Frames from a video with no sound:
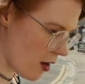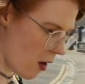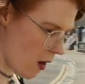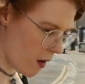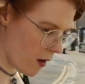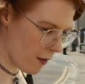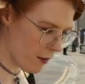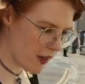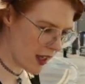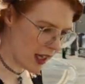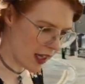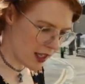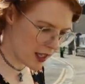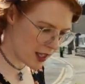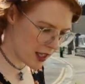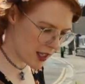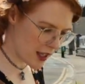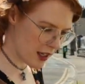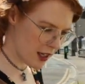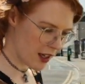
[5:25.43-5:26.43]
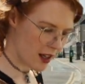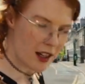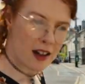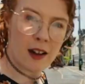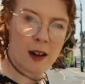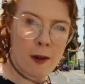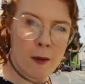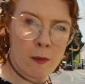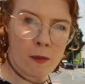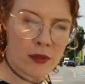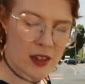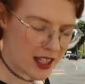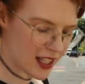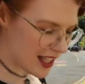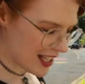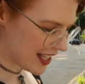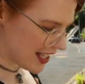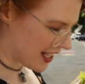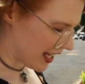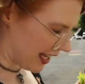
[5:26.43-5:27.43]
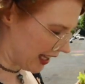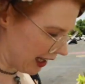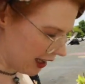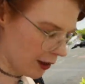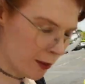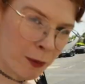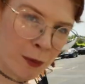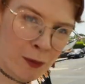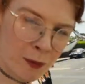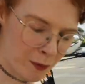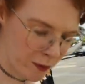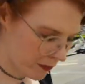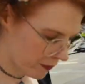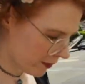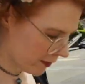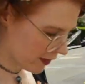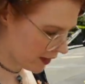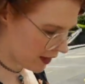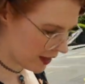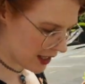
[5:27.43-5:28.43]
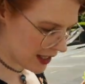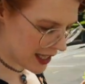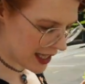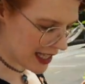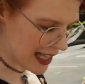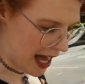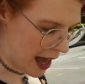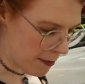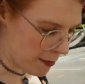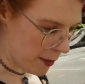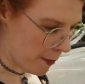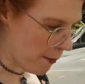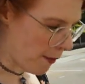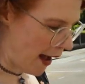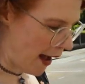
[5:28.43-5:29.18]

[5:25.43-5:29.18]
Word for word: all of this. This is dill. This is lemon